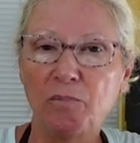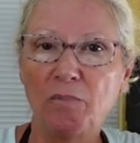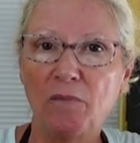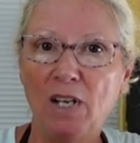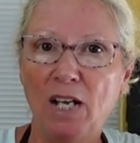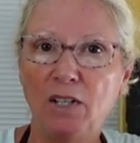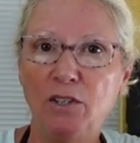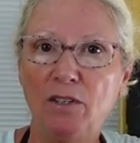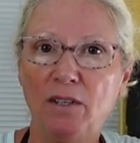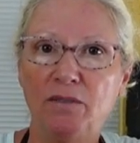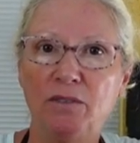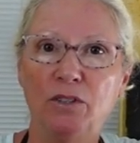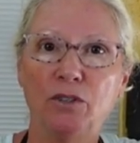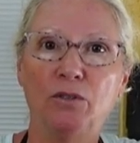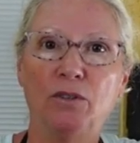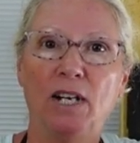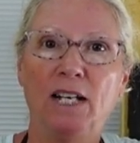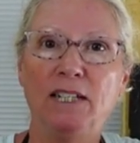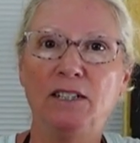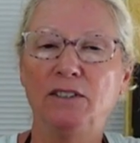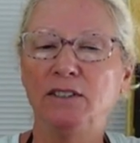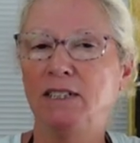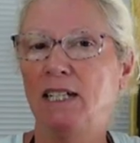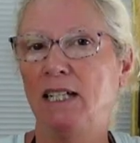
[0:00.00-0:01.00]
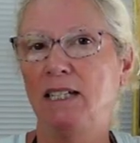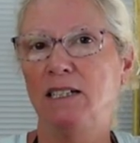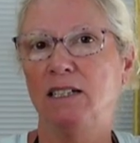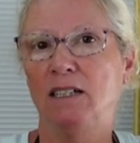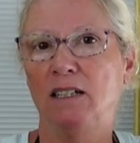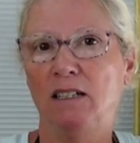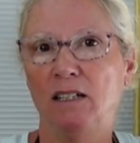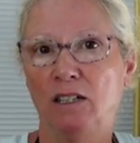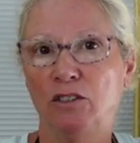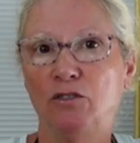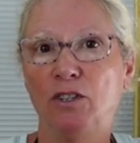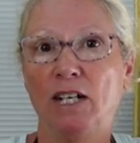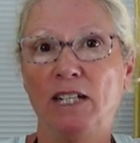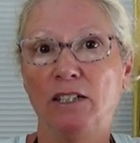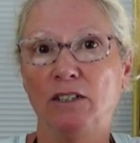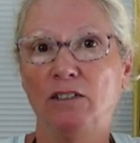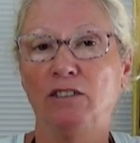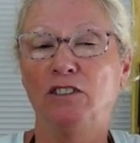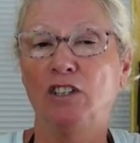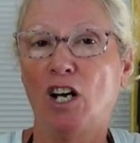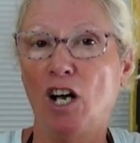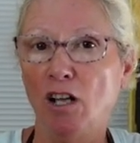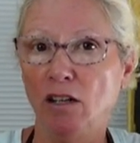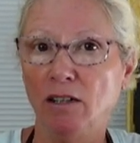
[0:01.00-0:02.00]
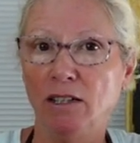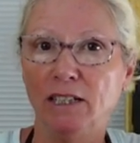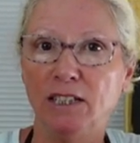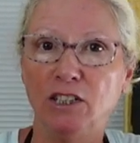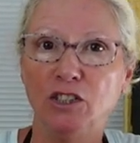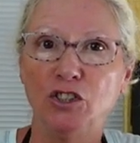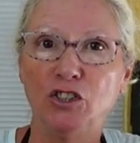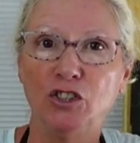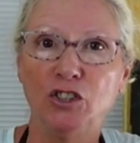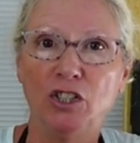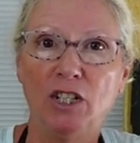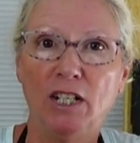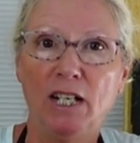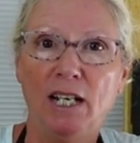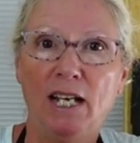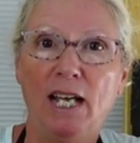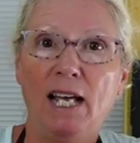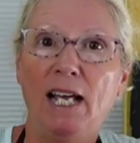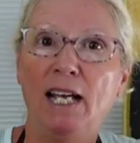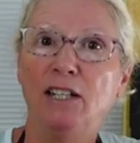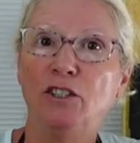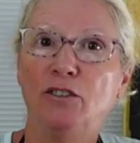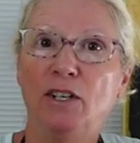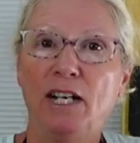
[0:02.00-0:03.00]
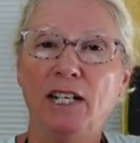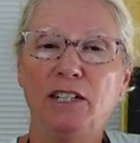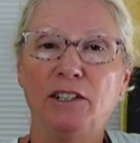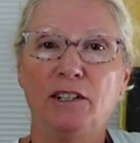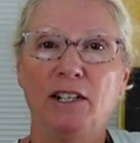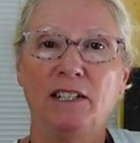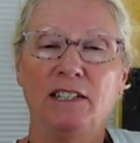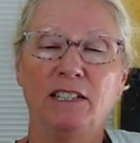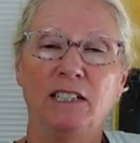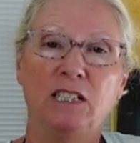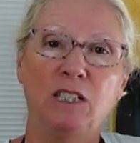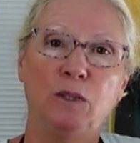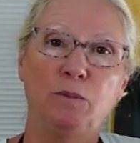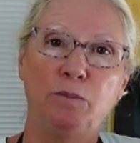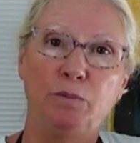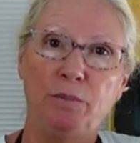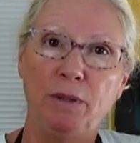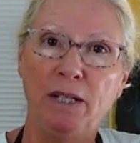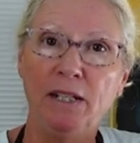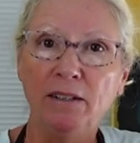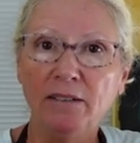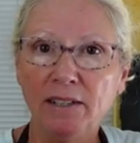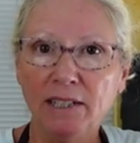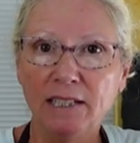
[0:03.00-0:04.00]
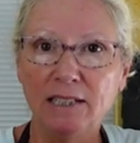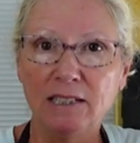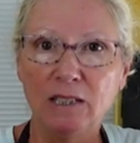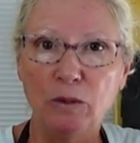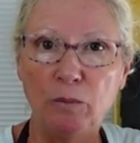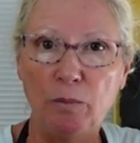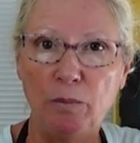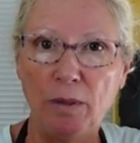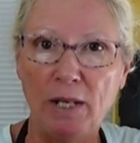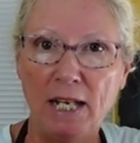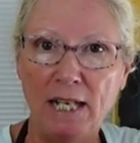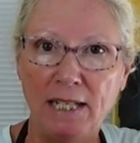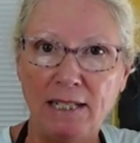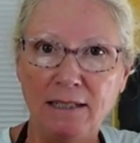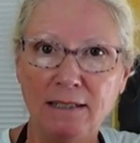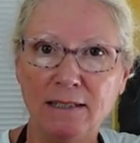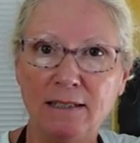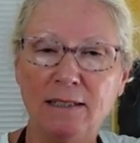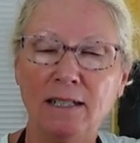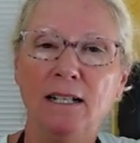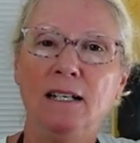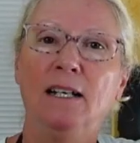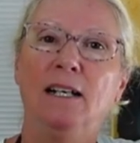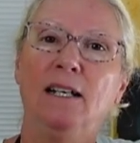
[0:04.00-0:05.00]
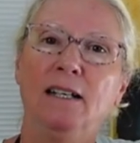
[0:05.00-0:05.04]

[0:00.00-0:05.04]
and you have a greater knowledge and greater experience base,